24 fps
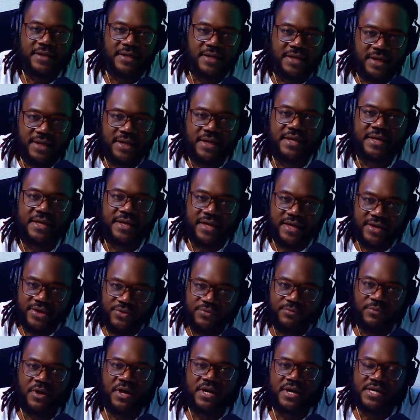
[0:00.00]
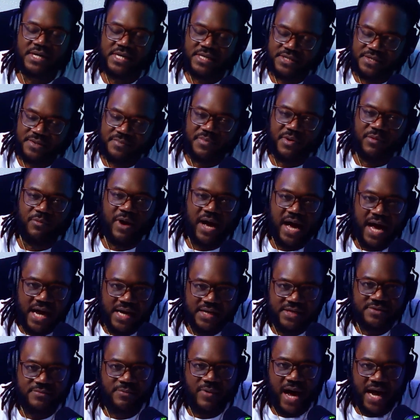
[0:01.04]
Yeah, you won this one, but
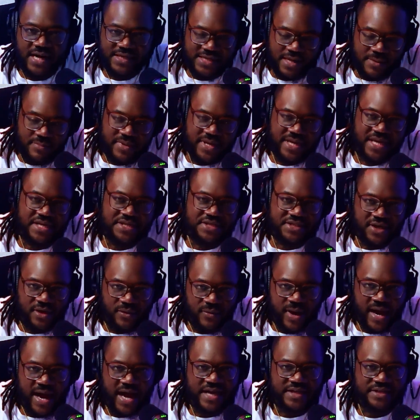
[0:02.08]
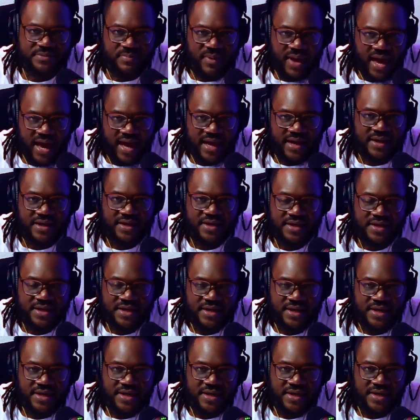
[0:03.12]
watch. I'm going to get your ass back.
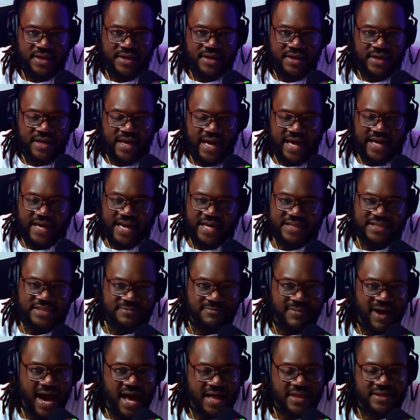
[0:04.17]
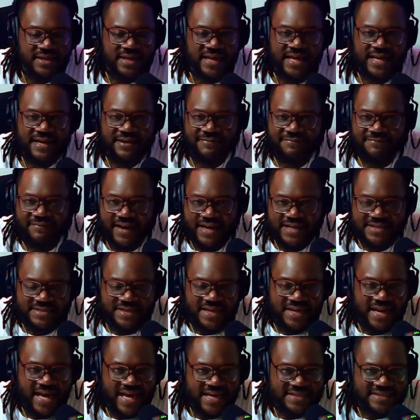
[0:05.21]
And they smiling in your face the
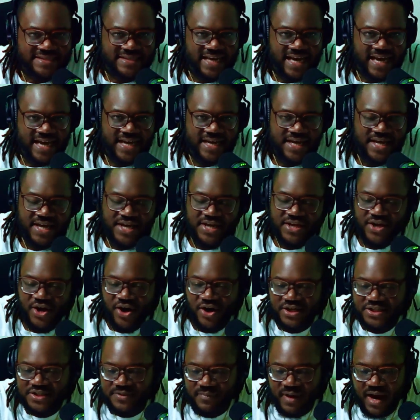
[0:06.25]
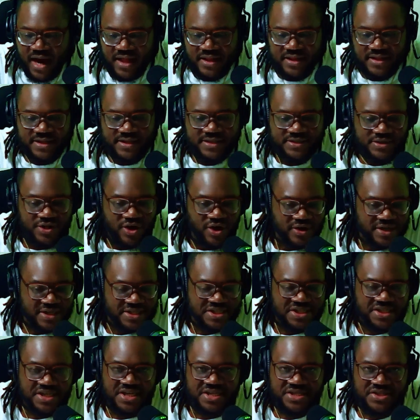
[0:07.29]
next day. Y'all smiling and talking
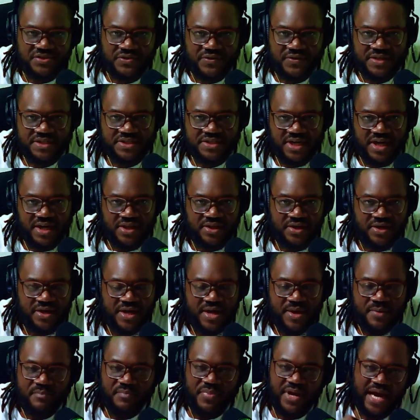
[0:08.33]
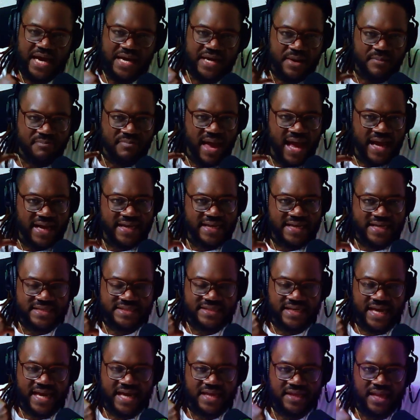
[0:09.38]
shit to each other. But in the back of his
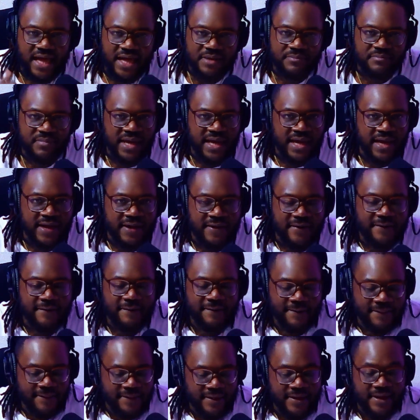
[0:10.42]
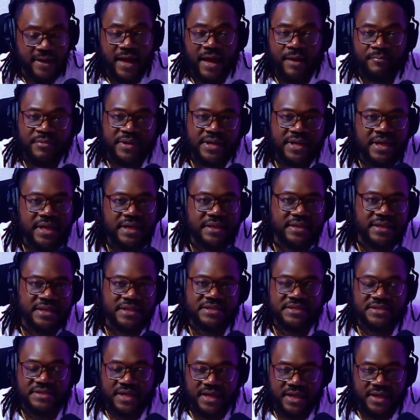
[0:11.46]
head, like, man, I'm going to get
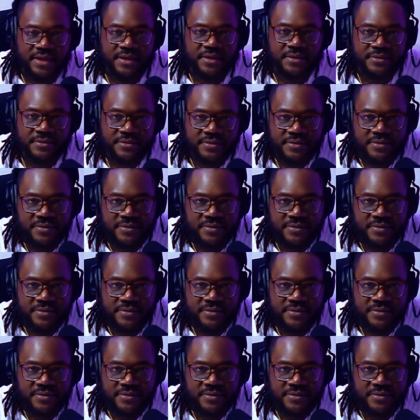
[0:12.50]
this nigga.